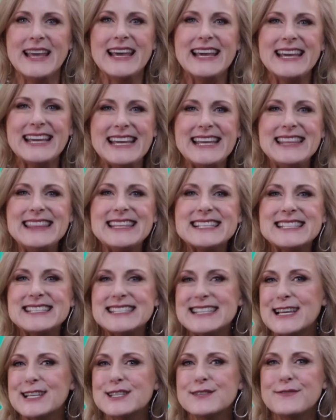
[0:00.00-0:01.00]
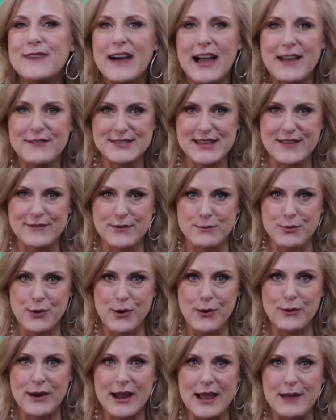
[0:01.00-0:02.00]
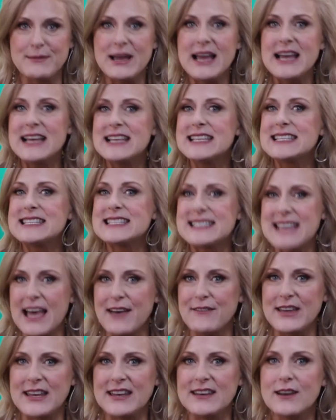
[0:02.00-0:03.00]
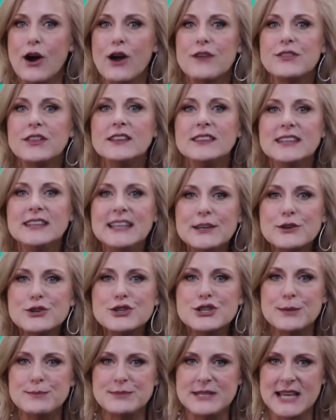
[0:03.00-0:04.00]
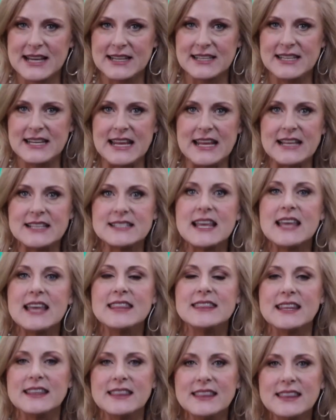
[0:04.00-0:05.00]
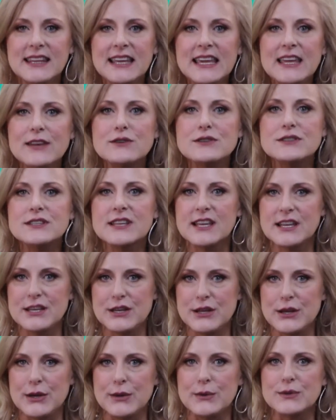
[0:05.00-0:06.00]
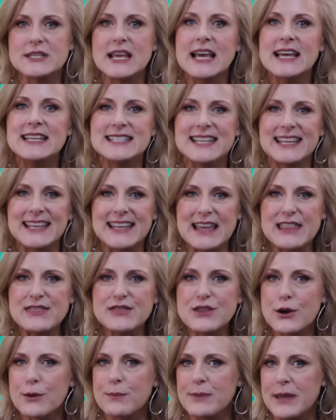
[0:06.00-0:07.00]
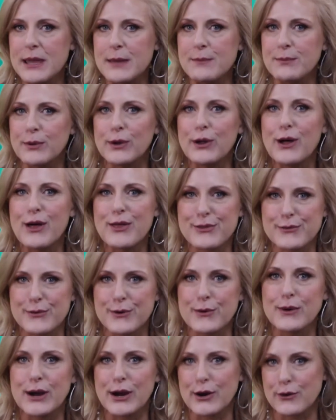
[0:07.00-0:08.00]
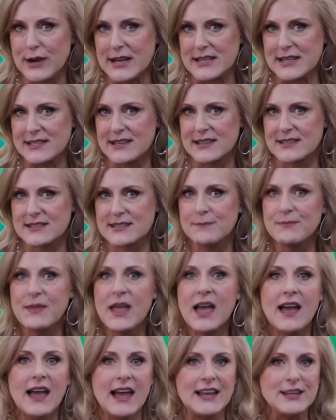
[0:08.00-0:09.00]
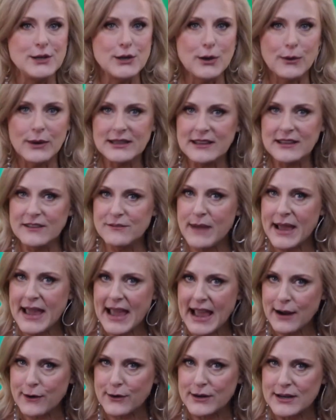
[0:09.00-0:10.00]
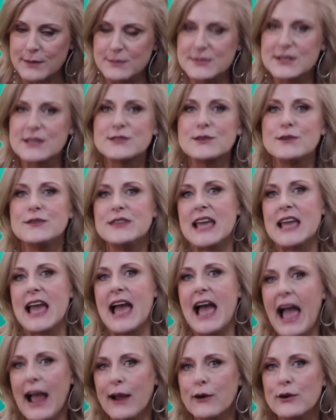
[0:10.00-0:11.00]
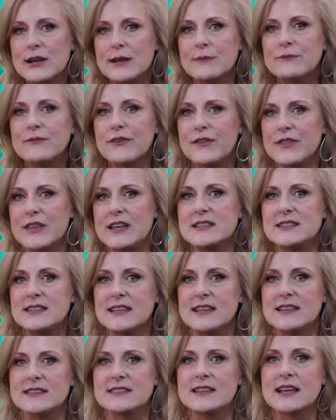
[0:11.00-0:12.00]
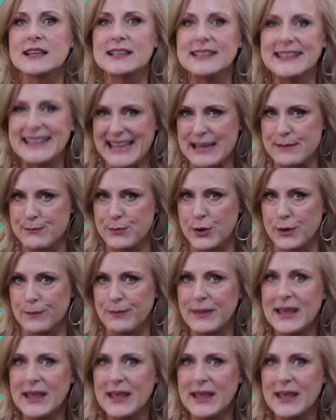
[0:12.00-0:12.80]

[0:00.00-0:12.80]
In the 657 program, 7 are the leadership techniques that leaders can use to get their people through a crisis. And you know I love my acronyms, so the acronym for this is CLAMPER.